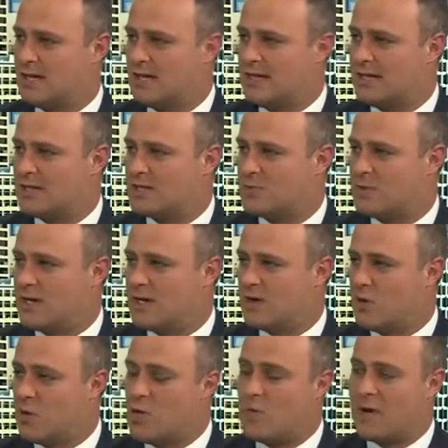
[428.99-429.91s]
and that's where
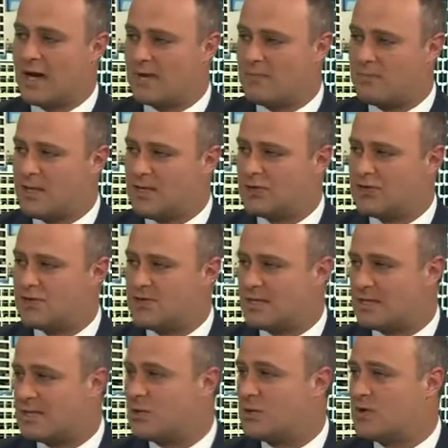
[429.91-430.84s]
all backbenchers,
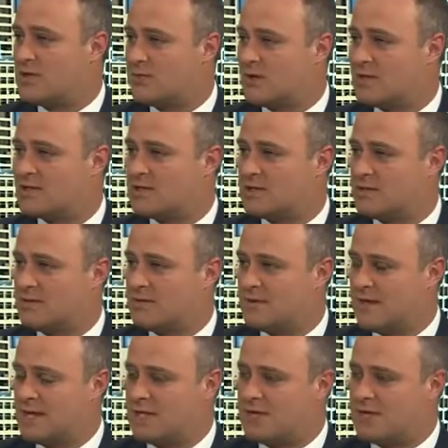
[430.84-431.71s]
including myself,